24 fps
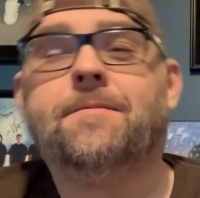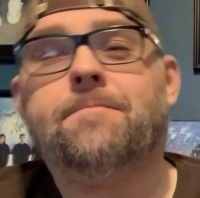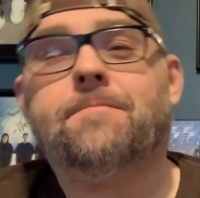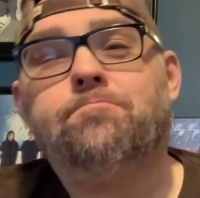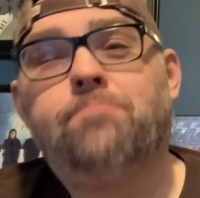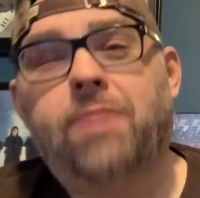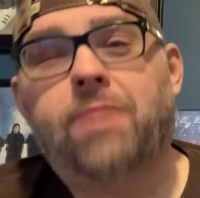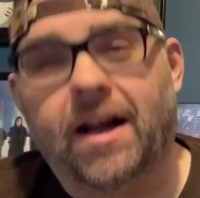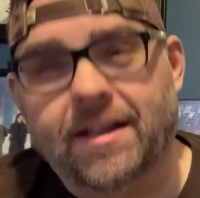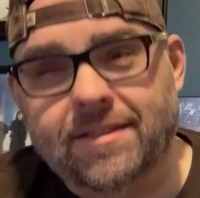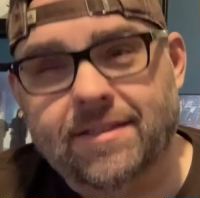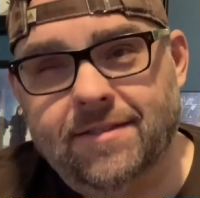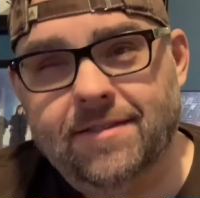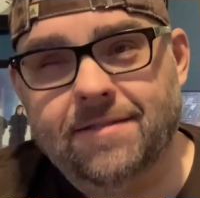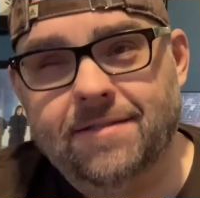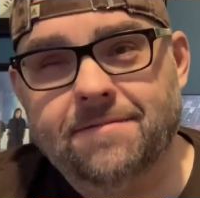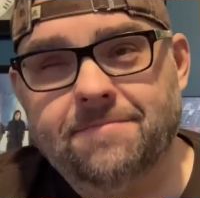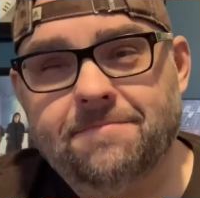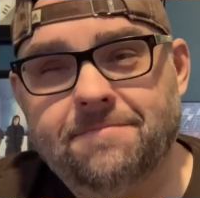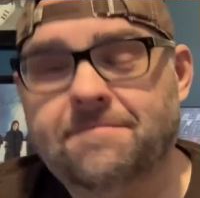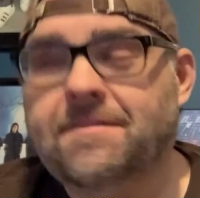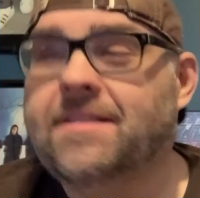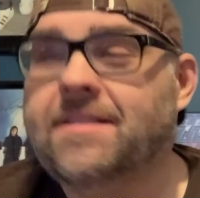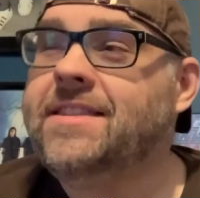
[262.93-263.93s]
But
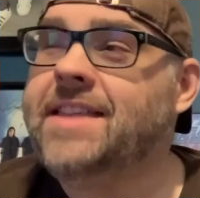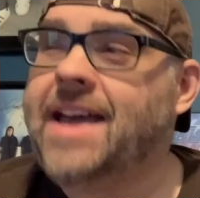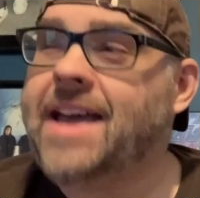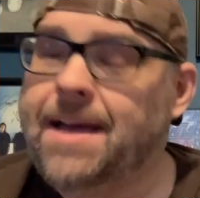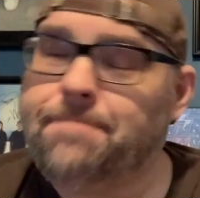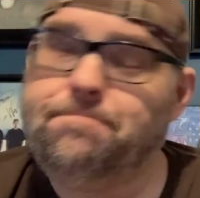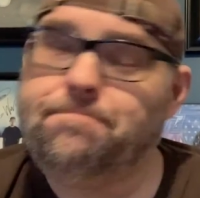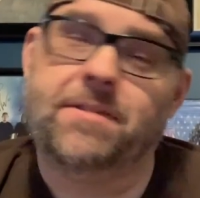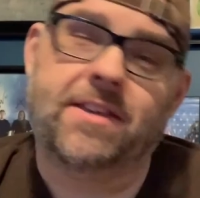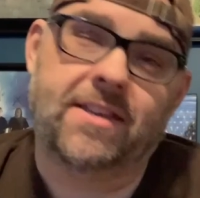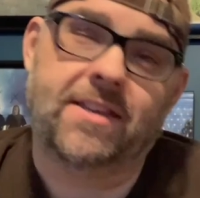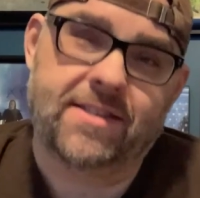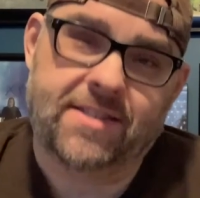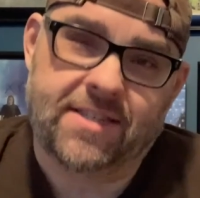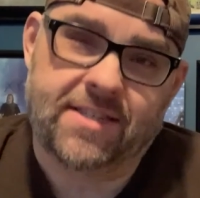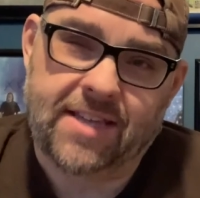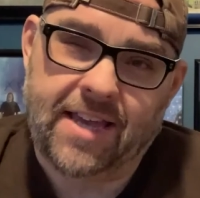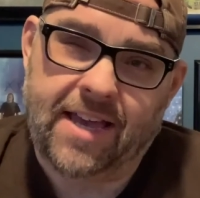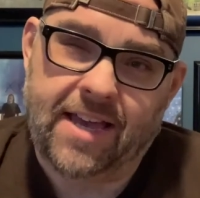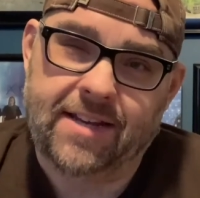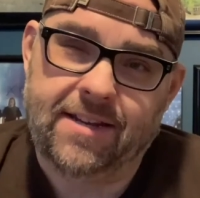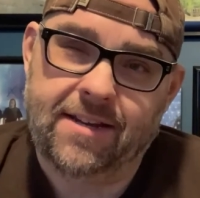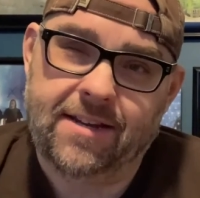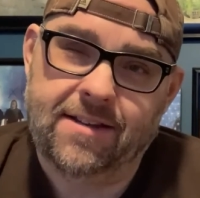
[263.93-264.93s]
that being
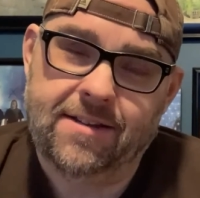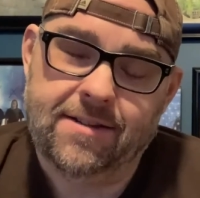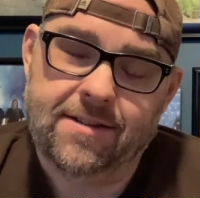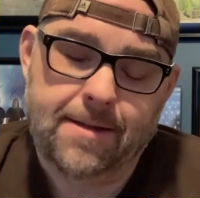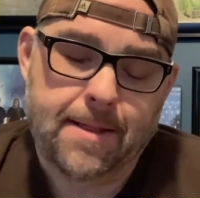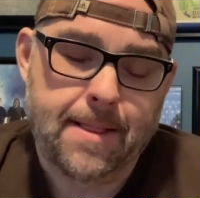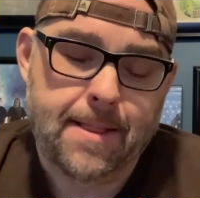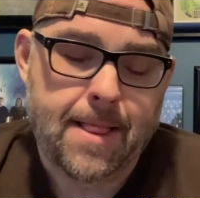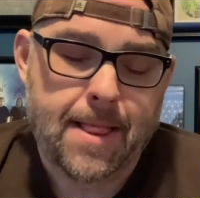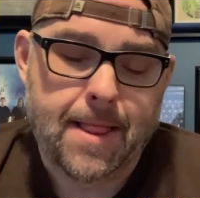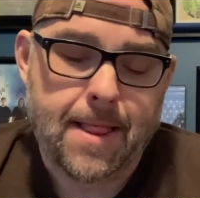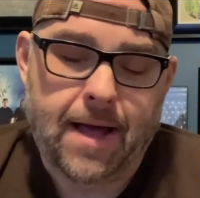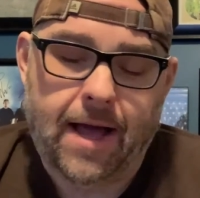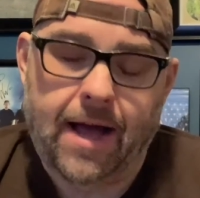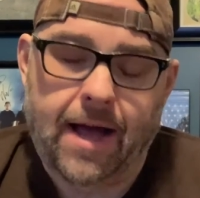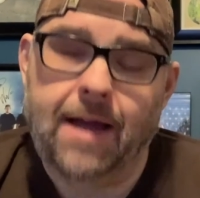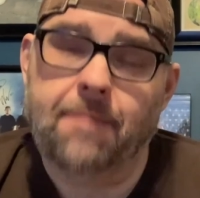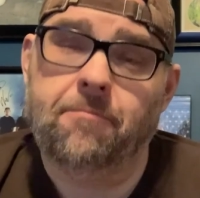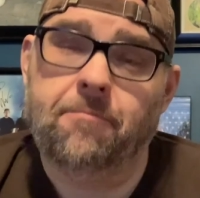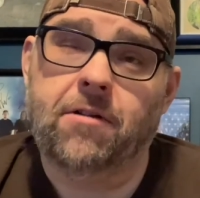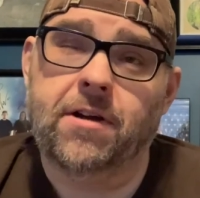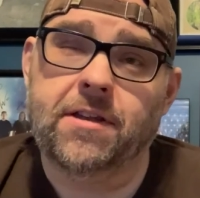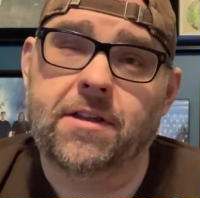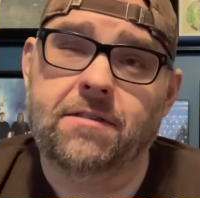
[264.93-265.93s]
said, I
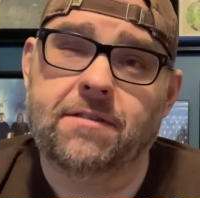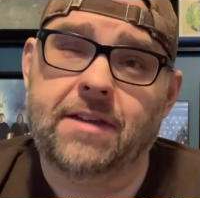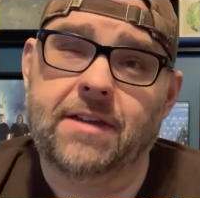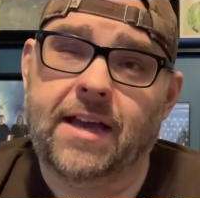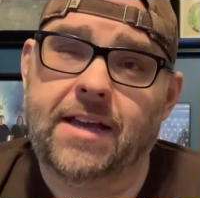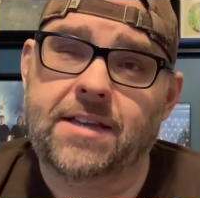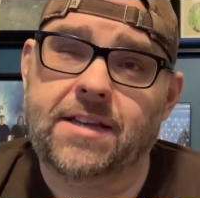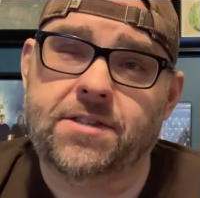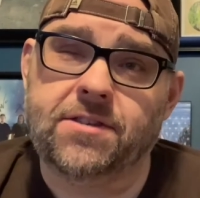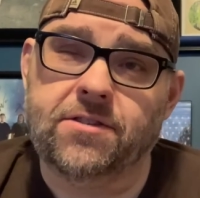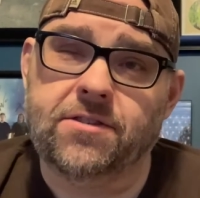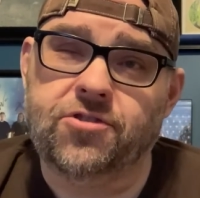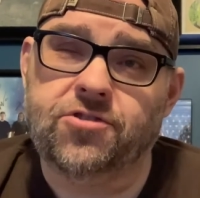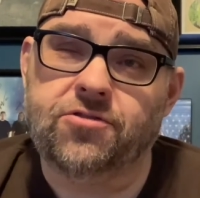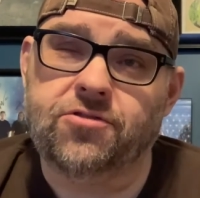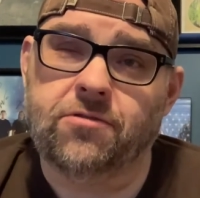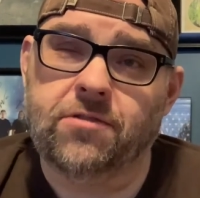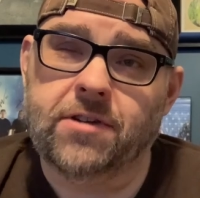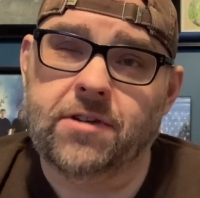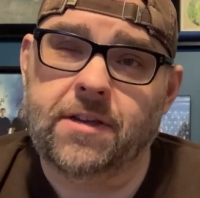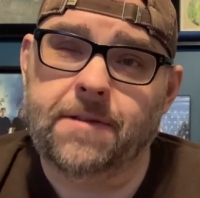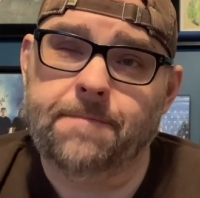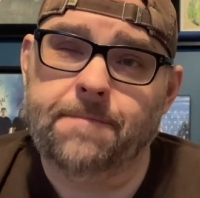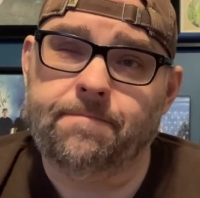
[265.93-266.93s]
want you guys to
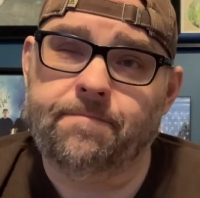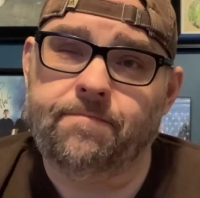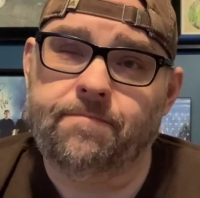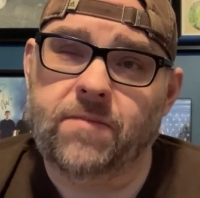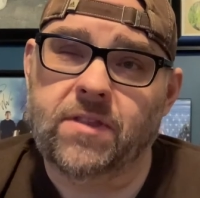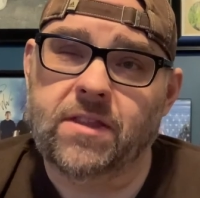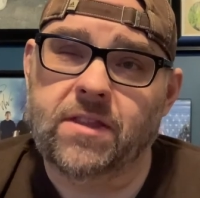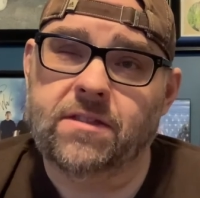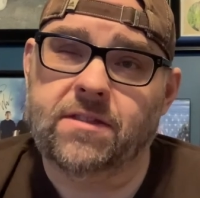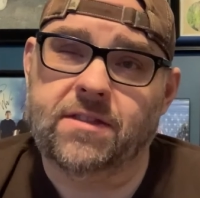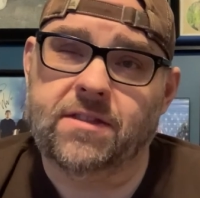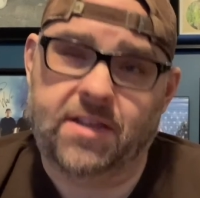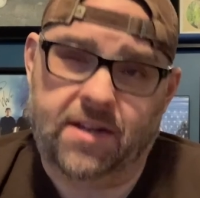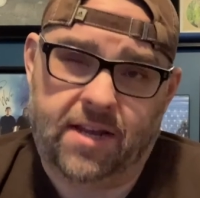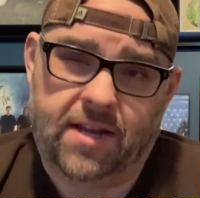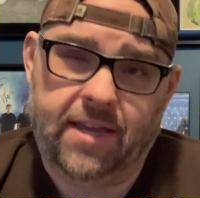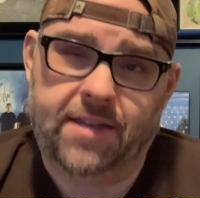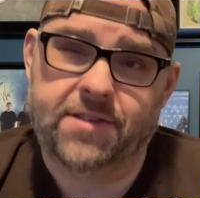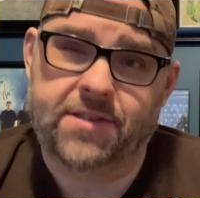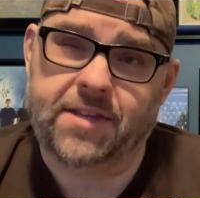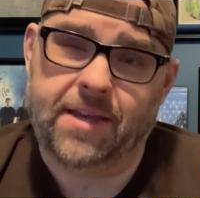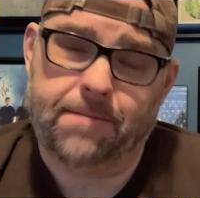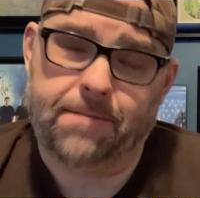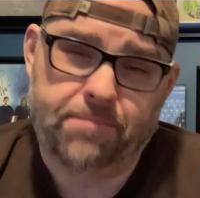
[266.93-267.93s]
enjoy
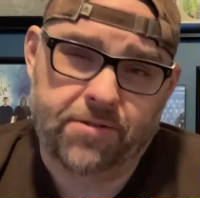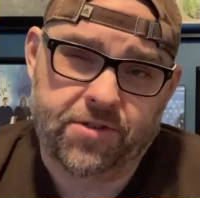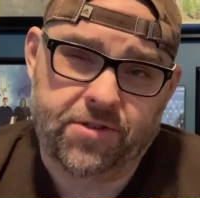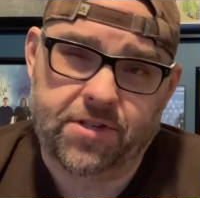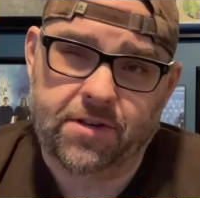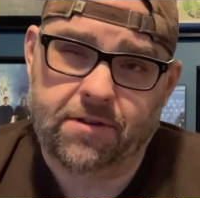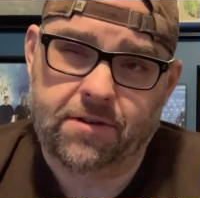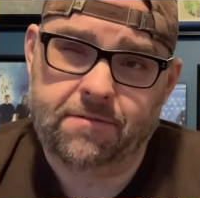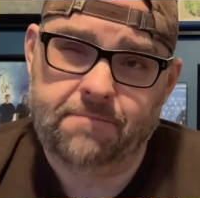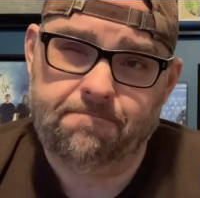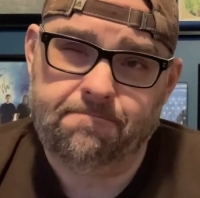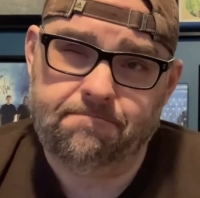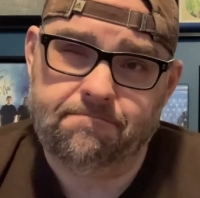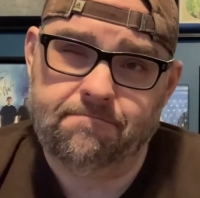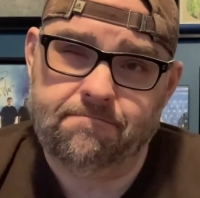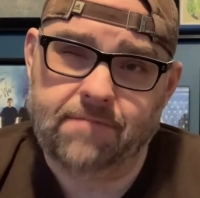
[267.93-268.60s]
today's episode.